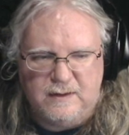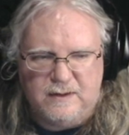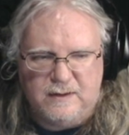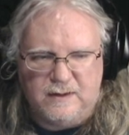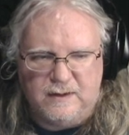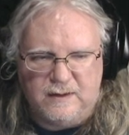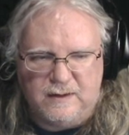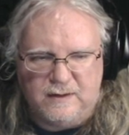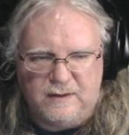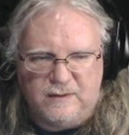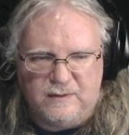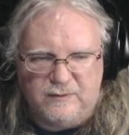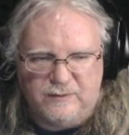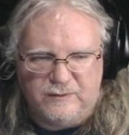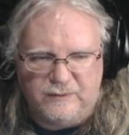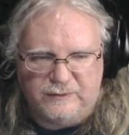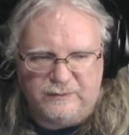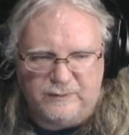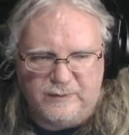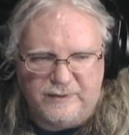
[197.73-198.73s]

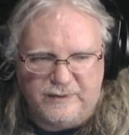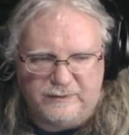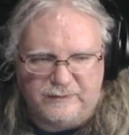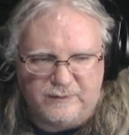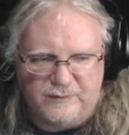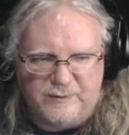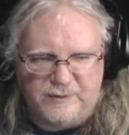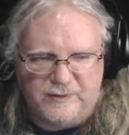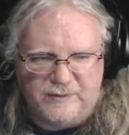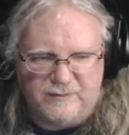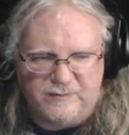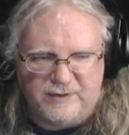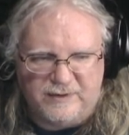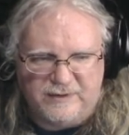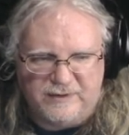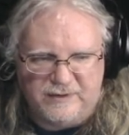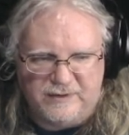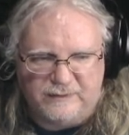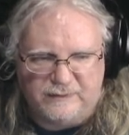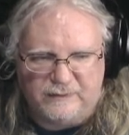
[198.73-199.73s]
This way is forbidden by
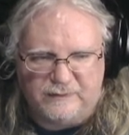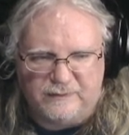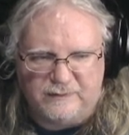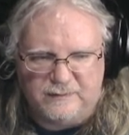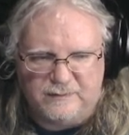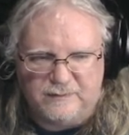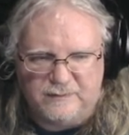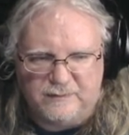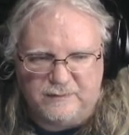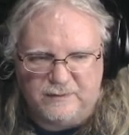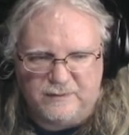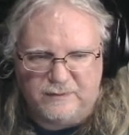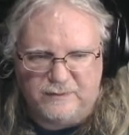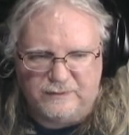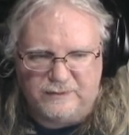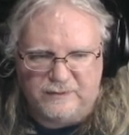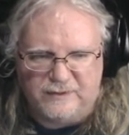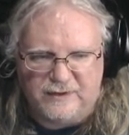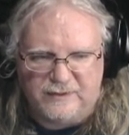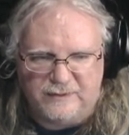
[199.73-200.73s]
this.
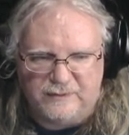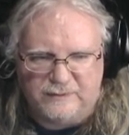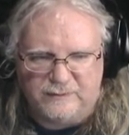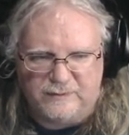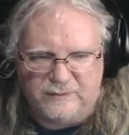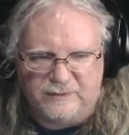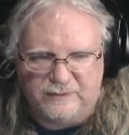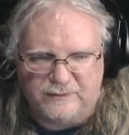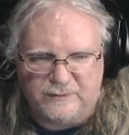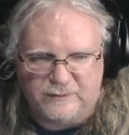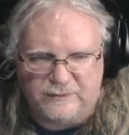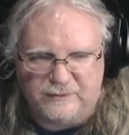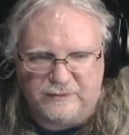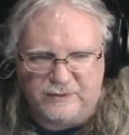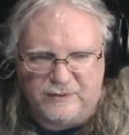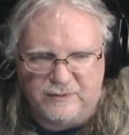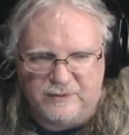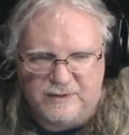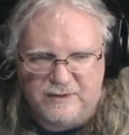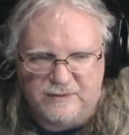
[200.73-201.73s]
So now this one is forced to
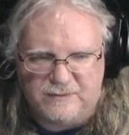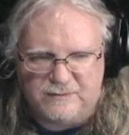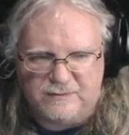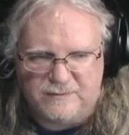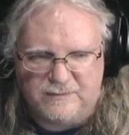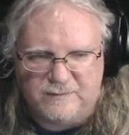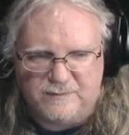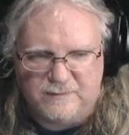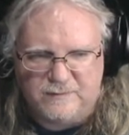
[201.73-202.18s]
go here.